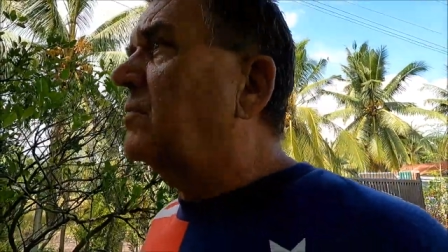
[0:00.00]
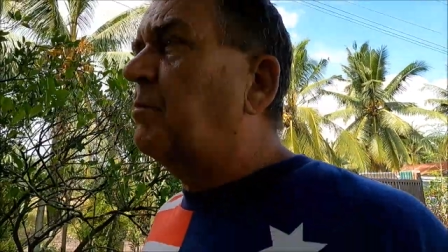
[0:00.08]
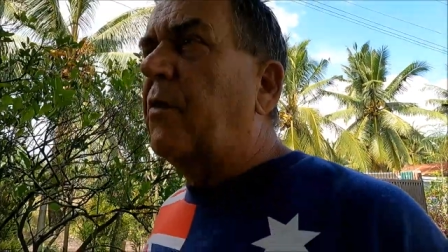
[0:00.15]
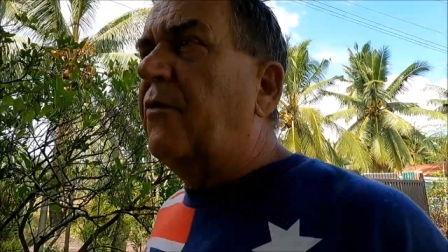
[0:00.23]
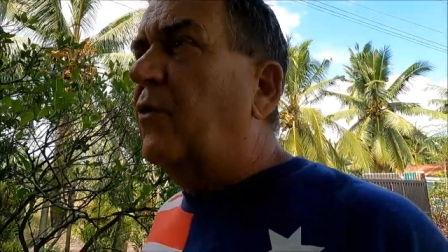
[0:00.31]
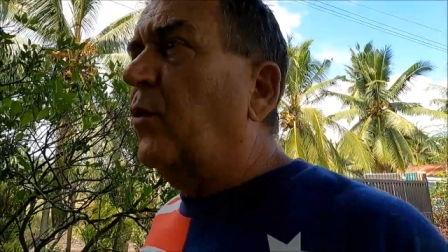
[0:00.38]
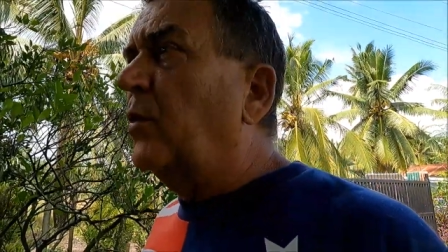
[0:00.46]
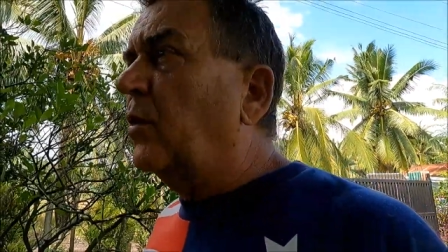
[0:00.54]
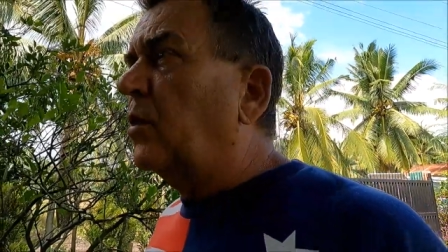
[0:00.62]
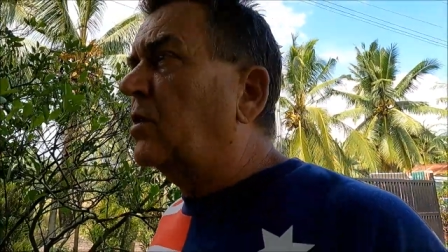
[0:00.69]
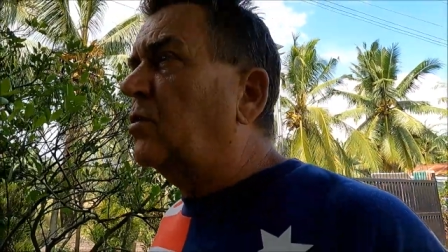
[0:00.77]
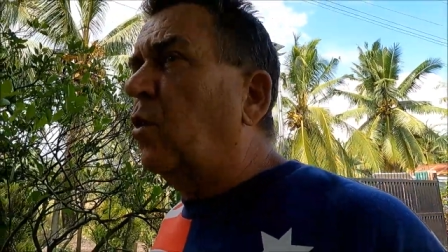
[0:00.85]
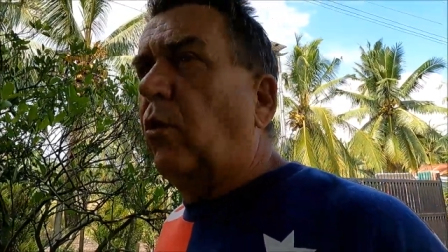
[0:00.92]
they just prefer
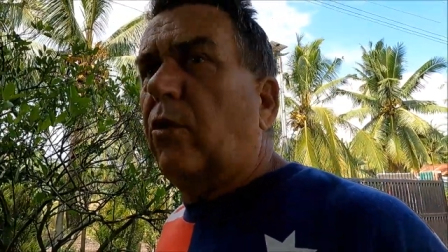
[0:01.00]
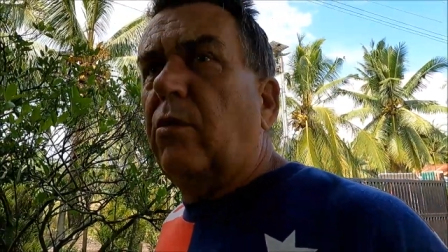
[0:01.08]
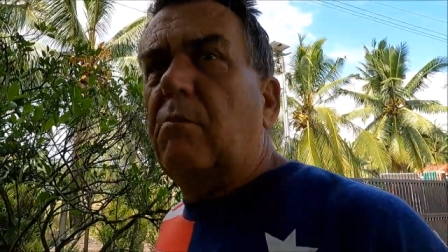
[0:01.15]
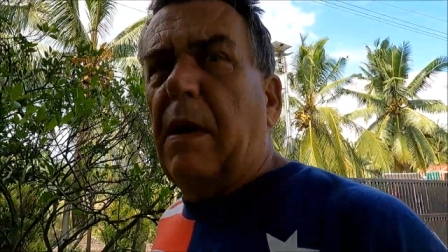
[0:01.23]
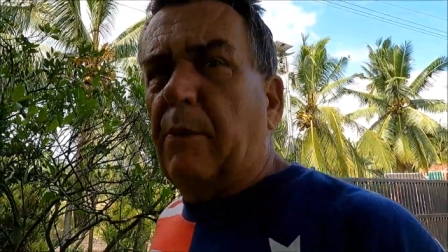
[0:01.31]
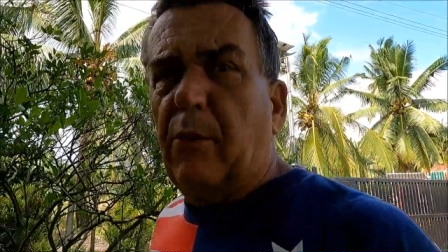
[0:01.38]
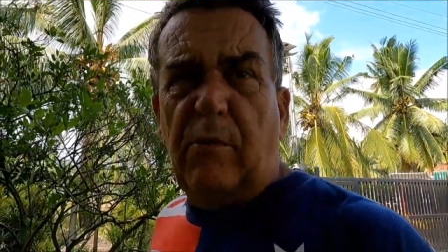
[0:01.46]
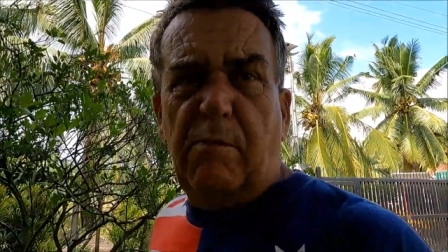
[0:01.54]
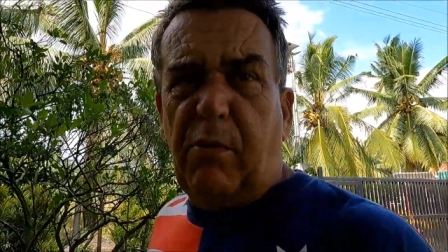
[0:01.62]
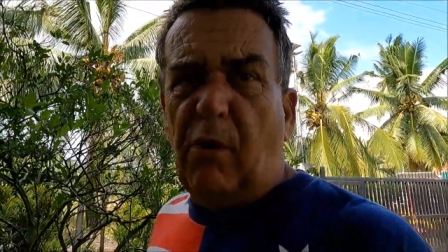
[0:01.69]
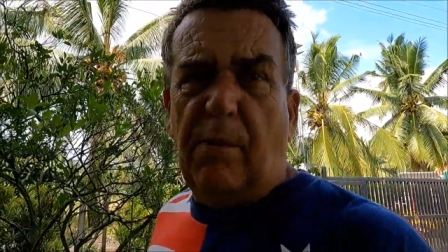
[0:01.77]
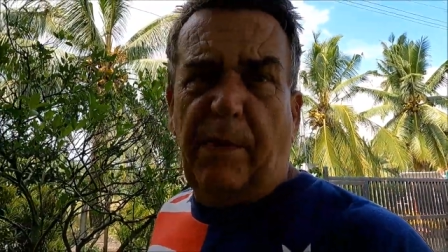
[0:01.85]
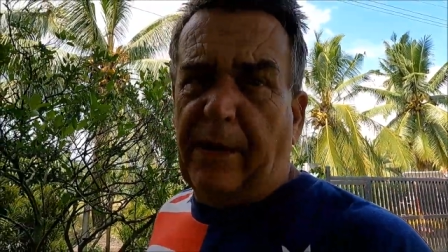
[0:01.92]
you just calling them Mumma and
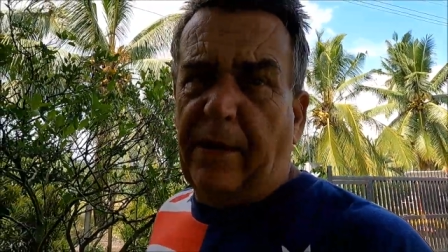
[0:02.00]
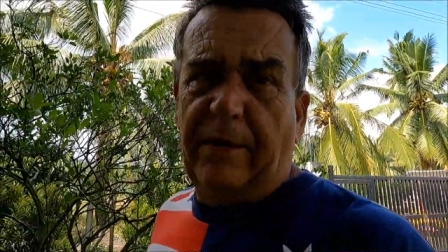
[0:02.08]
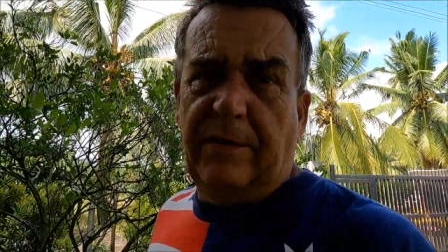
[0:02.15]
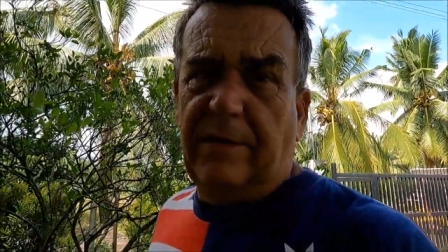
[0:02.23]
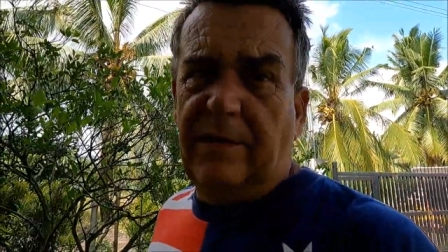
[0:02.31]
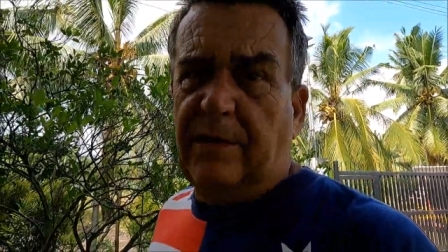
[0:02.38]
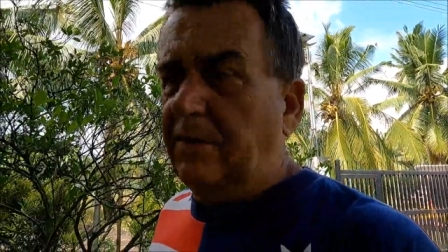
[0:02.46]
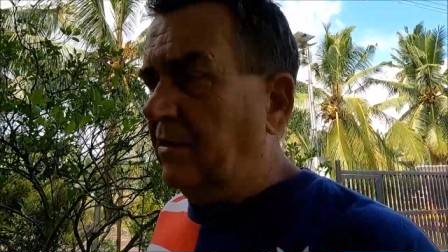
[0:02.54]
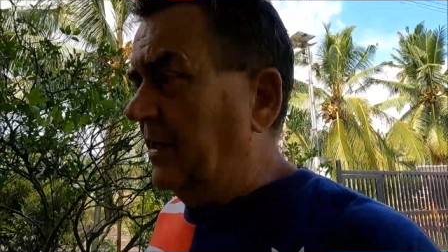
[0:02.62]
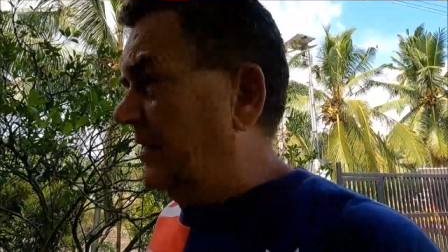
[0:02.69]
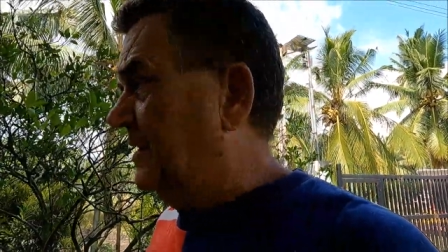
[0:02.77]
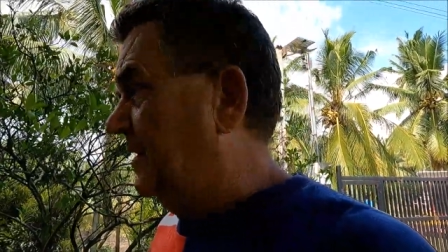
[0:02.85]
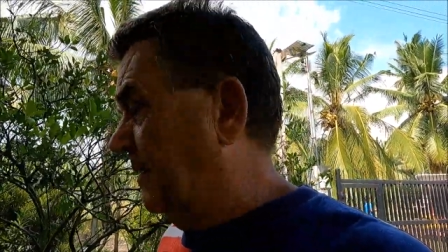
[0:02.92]
Papa, you know,
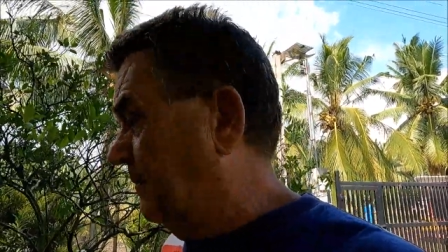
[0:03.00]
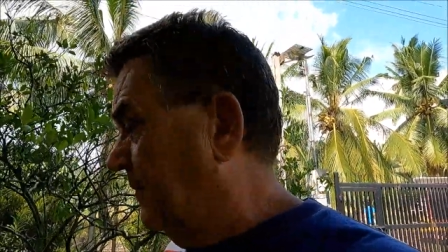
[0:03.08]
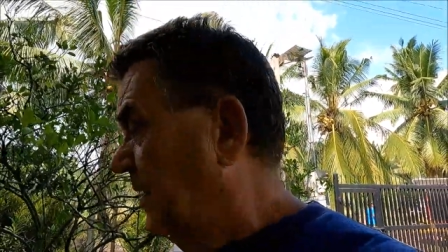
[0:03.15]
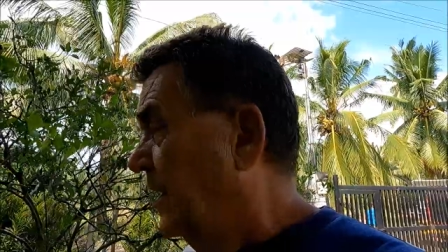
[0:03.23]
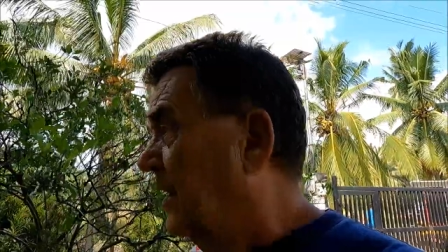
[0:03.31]
and that's it.